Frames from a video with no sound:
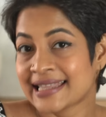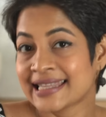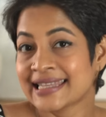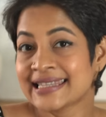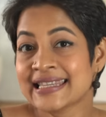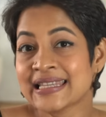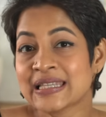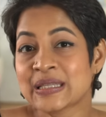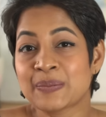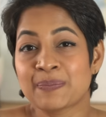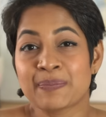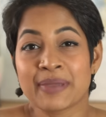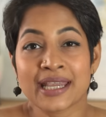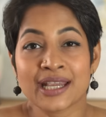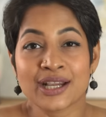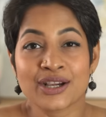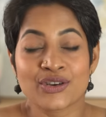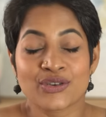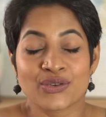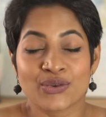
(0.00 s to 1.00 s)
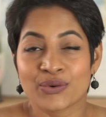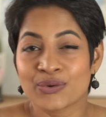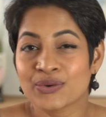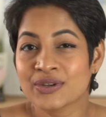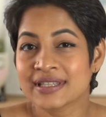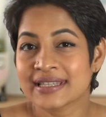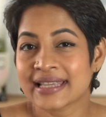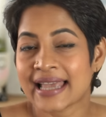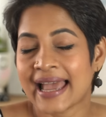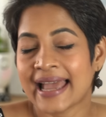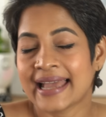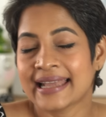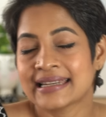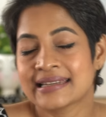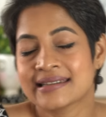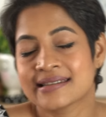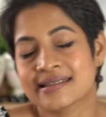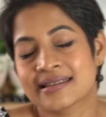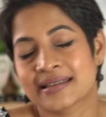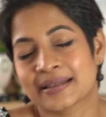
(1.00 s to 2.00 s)
This is Pink Rose,
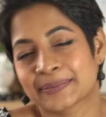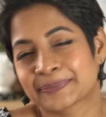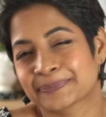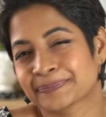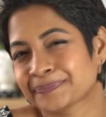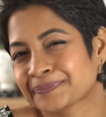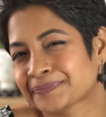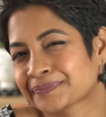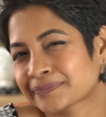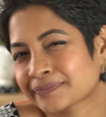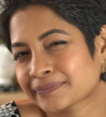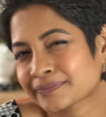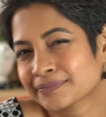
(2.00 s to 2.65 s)
and